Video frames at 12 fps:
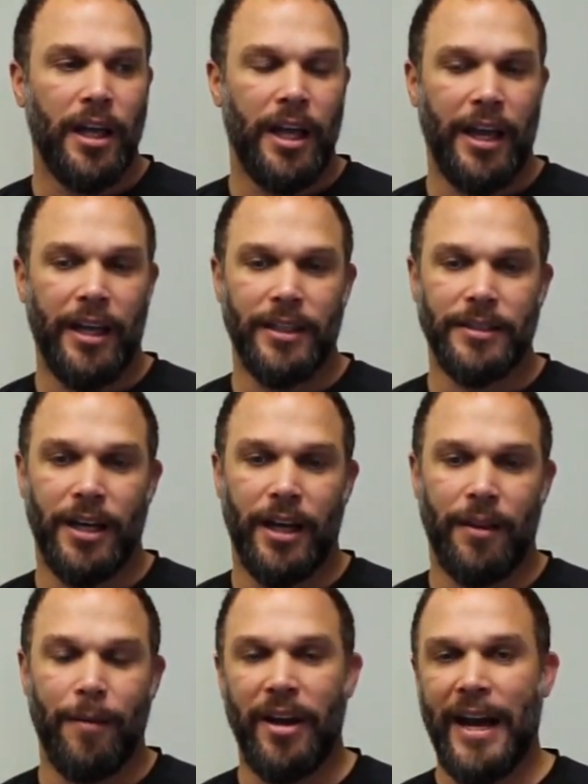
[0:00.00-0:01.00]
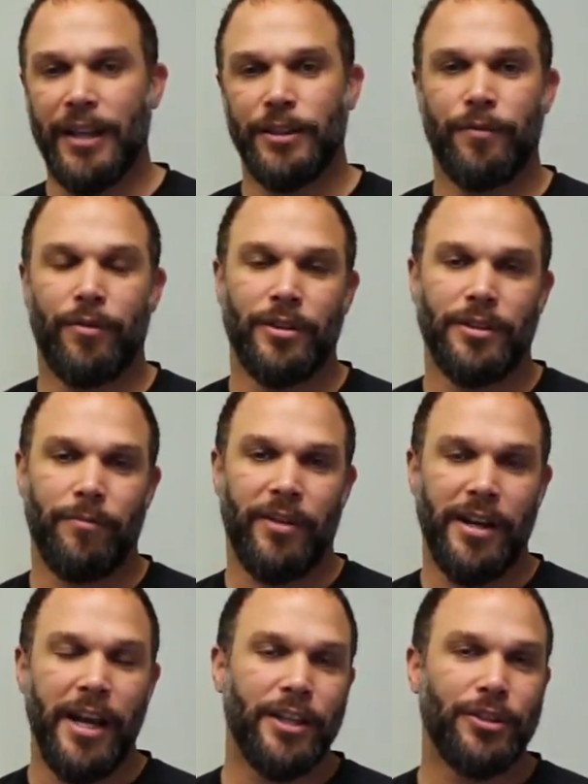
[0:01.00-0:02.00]
And uh, they might ask you for some
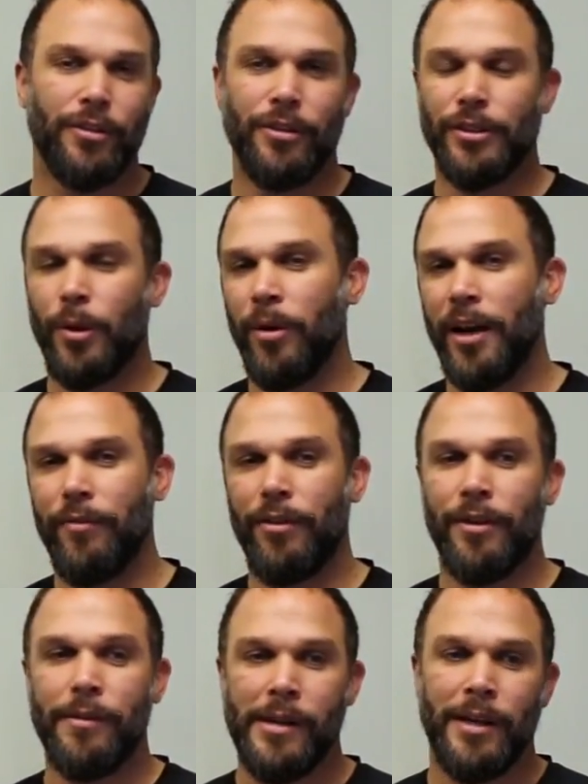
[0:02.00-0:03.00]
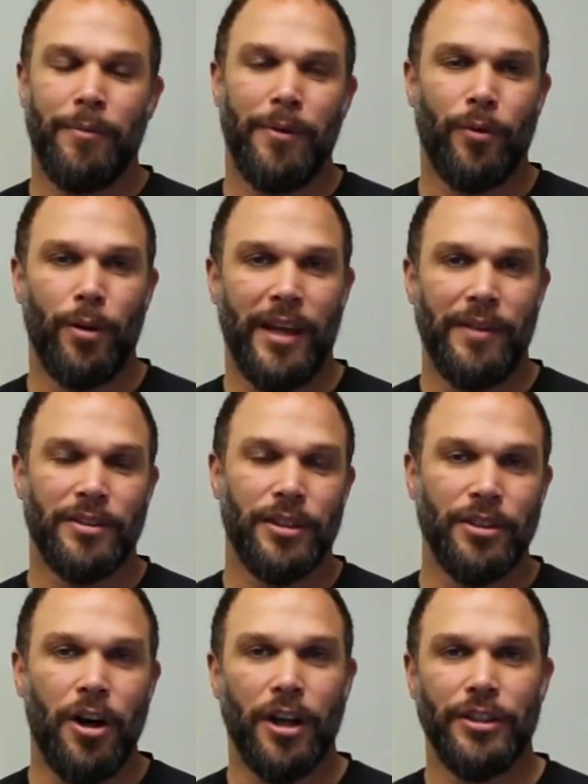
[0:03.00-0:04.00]
financials or whatever before they even
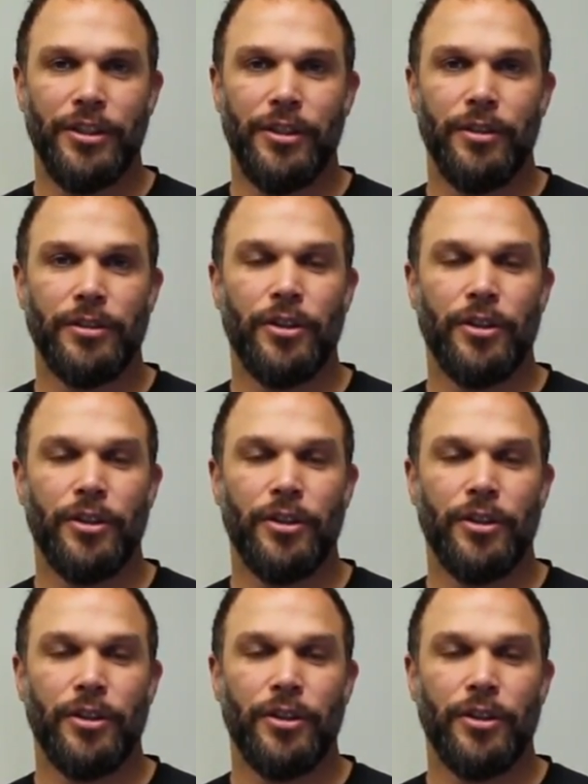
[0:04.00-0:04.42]
start talking to you.